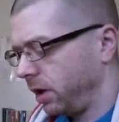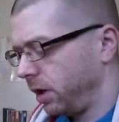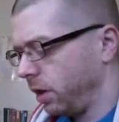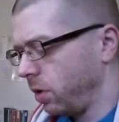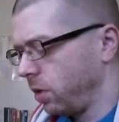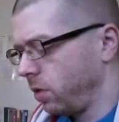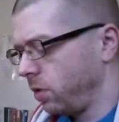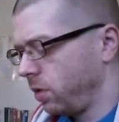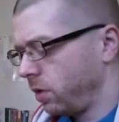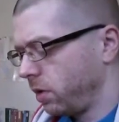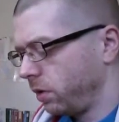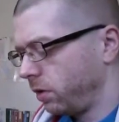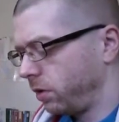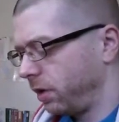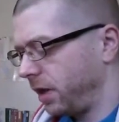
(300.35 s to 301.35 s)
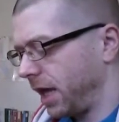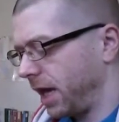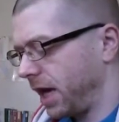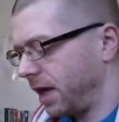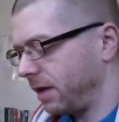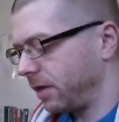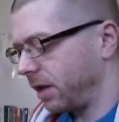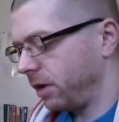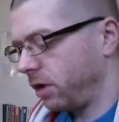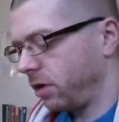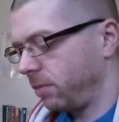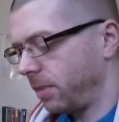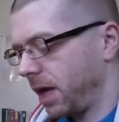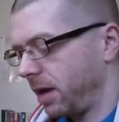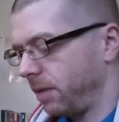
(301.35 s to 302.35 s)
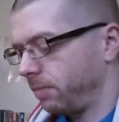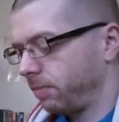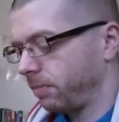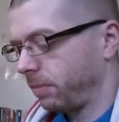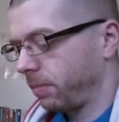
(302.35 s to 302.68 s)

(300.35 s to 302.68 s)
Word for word: you to the end that you may